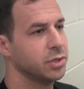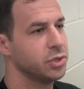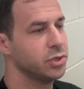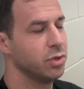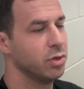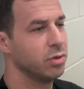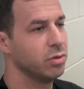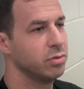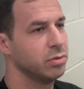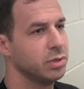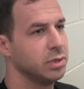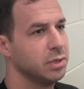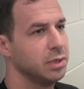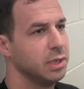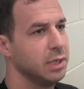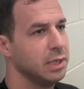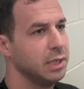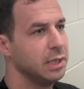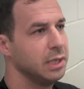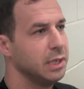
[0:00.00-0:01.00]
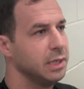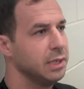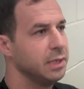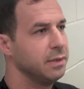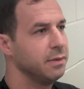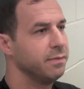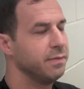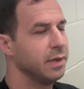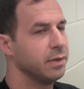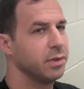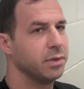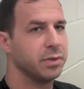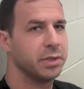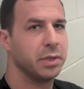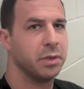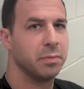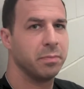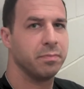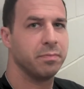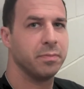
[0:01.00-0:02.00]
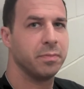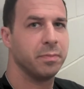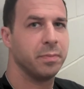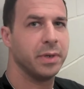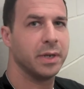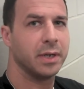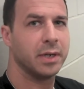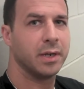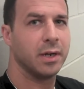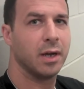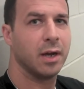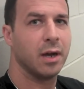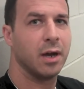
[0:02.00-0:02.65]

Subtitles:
the show and found out they're big